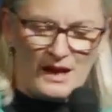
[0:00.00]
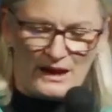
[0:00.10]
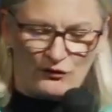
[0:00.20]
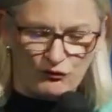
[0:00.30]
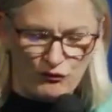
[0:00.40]

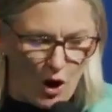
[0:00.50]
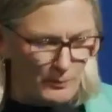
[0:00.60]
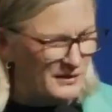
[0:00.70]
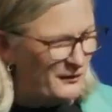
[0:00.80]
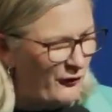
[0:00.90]
It
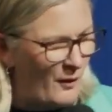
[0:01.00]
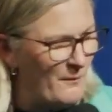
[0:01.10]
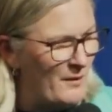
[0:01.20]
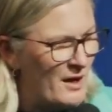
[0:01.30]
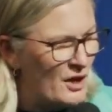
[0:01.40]
robs
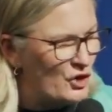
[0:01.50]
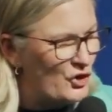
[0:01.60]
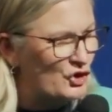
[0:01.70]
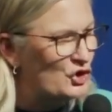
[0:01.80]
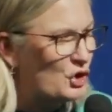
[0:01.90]
from
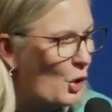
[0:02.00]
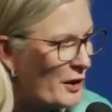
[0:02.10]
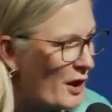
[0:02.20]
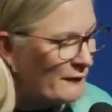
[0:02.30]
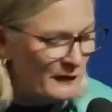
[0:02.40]
the
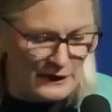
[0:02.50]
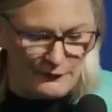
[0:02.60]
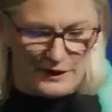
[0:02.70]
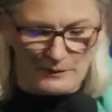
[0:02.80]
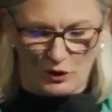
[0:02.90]
joy of
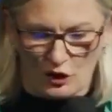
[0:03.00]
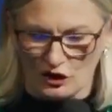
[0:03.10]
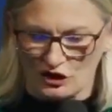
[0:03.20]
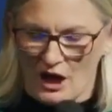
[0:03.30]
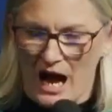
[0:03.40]
living
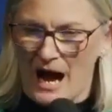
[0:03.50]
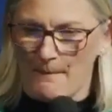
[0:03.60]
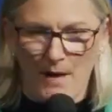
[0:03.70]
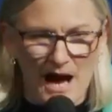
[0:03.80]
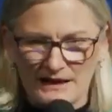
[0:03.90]
because our
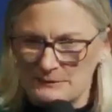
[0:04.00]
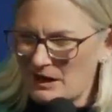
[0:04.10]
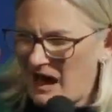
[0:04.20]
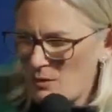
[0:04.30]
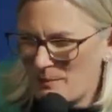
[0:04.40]
minds
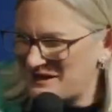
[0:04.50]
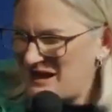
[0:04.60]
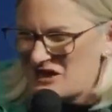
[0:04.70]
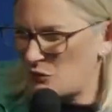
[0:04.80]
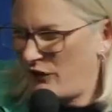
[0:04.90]
become
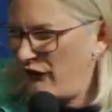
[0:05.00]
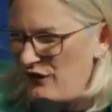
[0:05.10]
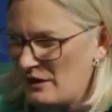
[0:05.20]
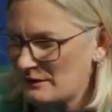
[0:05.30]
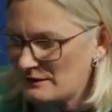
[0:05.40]
obsessed with
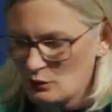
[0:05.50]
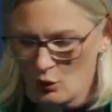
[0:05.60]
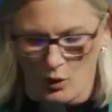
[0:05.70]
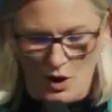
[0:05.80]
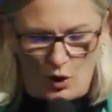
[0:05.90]
fears,
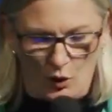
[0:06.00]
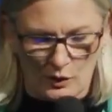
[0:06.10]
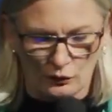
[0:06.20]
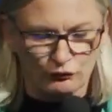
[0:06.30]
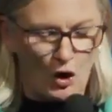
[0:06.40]
or, or
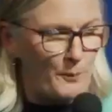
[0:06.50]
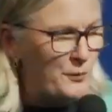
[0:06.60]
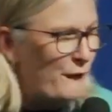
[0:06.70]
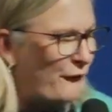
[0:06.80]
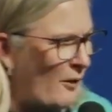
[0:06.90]
it'll rob
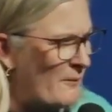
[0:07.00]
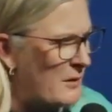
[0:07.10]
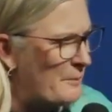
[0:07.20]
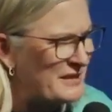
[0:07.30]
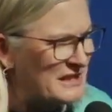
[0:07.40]
you from
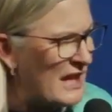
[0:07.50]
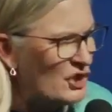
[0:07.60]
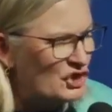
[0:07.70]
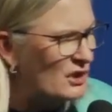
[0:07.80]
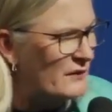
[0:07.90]
the
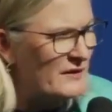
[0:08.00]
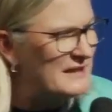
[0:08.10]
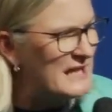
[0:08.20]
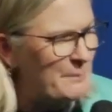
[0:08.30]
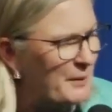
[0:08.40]
potential of a
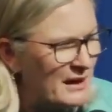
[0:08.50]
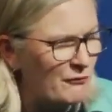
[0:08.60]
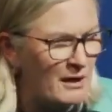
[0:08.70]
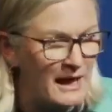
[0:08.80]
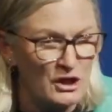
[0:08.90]
deepening
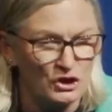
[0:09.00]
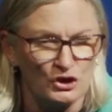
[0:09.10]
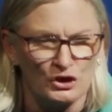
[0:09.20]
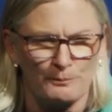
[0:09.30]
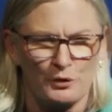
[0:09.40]

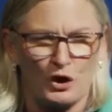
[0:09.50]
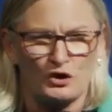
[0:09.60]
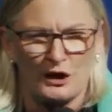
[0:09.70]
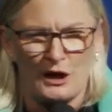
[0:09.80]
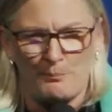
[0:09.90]
relationship because
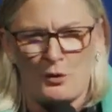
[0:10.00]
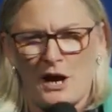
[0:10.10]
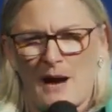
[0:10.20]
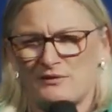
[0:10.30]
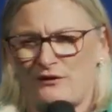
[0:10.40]
you're going to put
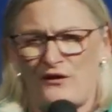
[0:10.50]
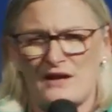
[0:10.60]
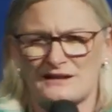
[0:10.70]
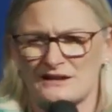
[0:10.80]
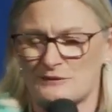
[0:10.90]
up
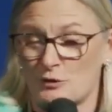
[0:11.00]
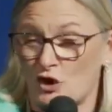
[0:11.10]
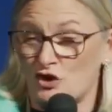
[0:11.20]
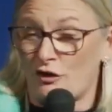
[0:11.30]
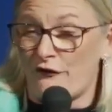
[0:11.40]
defenses
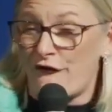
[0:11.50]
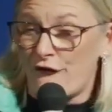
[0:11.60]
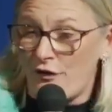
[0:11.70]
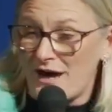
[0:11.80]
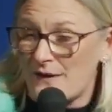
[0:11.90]
because you're
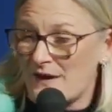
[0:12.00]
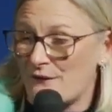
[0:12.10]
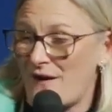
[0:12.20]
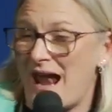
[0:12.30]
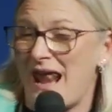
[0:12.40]
afraid that
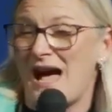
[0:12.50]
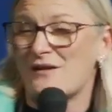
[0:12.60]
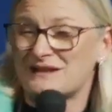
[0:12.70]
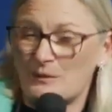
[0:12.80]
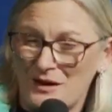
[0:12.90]
if I allow
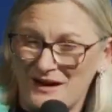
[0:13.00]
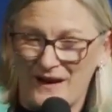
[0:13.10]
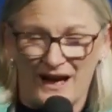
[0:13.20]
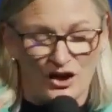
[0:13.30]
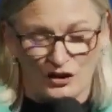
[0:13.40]
someone in,
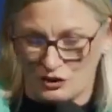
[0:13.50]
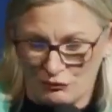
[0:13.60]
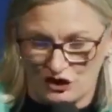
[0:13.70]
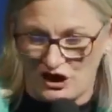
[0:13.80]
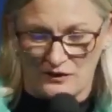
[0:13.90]
they're going to just
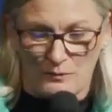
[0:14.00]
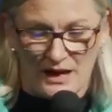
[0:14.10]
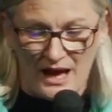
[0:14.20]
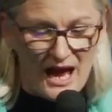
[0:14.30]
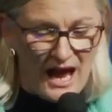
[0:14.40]
reject
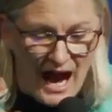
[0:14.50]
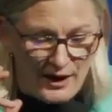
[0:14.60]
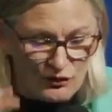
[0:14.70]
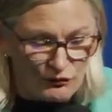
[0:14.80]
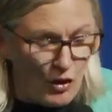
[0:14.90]
me. And
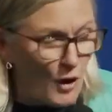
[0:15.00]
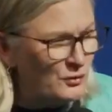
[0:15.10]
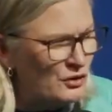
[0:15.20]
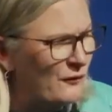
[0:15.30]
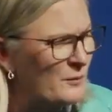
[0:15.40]
it
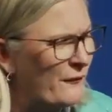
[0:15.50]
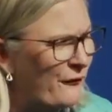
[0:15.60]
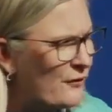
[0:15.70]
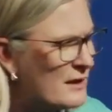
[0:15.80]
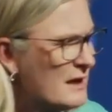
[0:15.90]
robs you from the
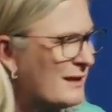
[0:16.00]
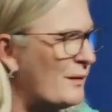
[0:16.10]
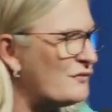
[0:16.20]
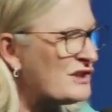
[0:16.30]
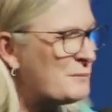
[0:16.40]
freedom
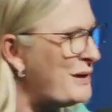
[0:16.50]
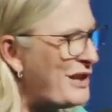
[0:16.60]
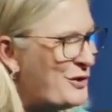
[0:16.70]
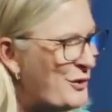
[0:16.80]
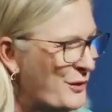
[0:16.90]
of just
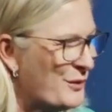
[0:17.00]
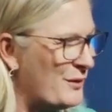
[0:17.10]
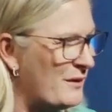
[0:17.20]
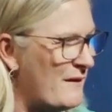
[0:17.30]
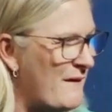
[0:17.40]
being you
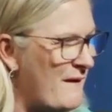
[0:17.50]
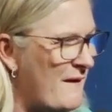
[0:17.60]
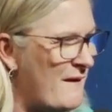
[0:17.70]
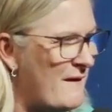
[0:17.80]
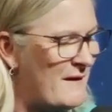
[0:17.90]

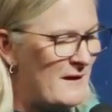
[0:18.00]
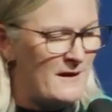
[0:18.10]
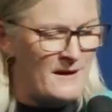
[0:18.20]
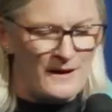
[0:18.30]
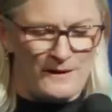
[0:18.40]

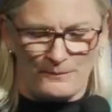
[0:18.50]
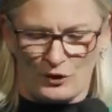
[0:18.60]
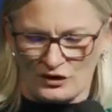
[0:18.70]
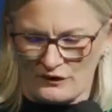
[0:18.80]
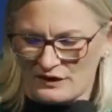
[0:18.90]

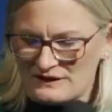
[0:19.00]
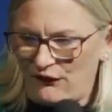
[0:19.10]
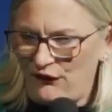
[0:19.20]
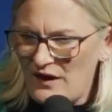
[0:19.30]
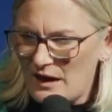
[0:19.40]
because of this
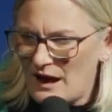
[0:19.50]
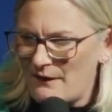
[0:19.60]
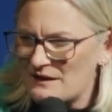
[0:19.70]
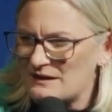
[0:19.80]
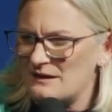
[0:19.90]
fear
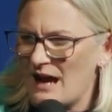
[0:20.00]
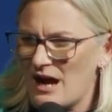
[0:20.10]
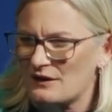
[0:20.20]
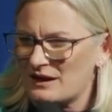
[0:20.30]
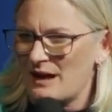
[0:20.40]
and this
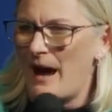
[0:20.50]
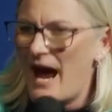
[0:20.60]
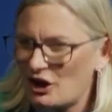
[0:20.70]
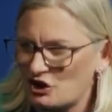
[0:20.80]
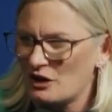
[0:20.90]
doubt that
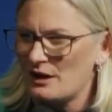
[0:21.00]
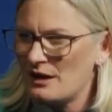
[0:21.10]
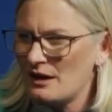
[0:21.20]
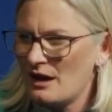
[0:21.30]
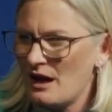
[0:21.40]

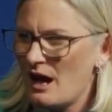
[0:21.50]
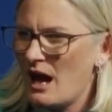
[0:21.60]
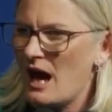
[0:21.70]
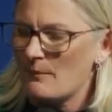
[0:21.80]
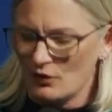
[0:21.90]
actually
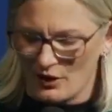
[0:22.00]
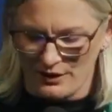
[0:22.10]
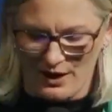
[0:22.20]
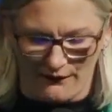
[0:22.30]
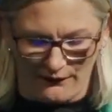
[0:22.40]
I'm not
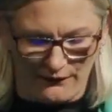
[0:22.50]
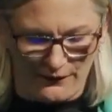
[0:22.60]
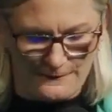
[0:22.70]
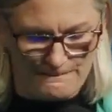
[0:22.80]
enough.